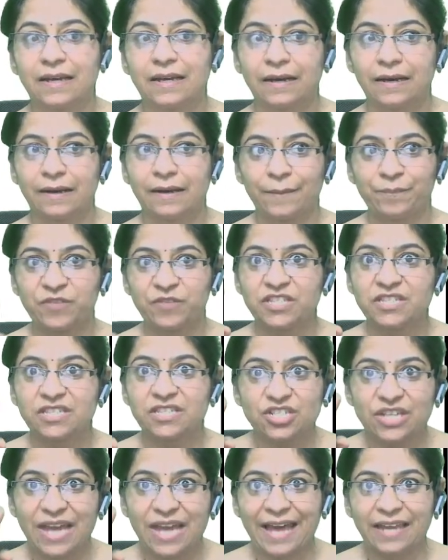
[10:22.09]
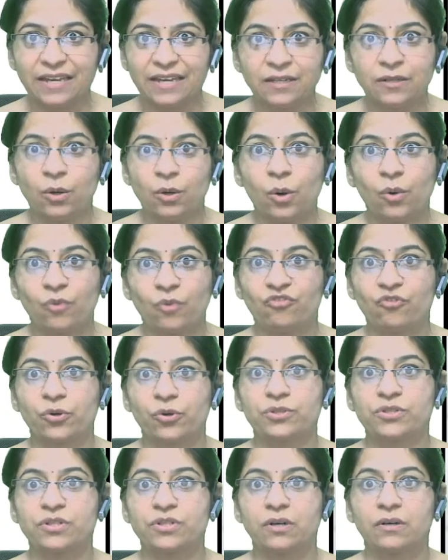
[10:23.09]
It's a channel of
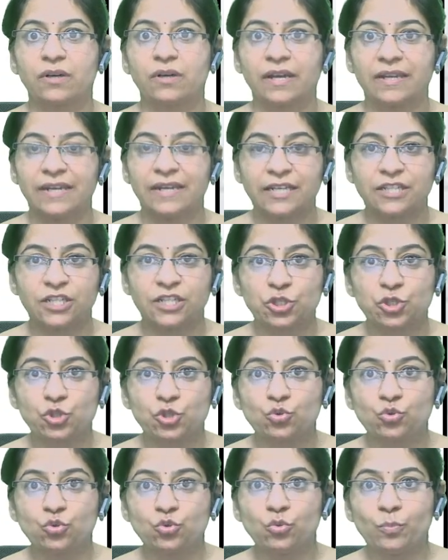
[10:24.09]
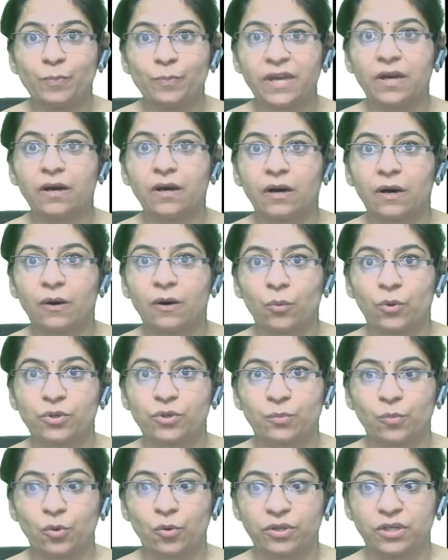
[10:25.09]
water connecting two bigger water
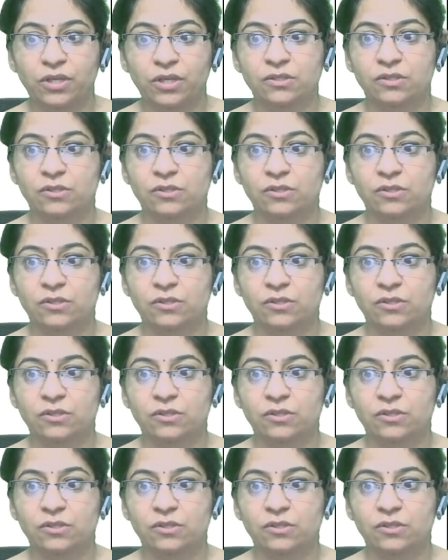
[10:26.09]
bodies.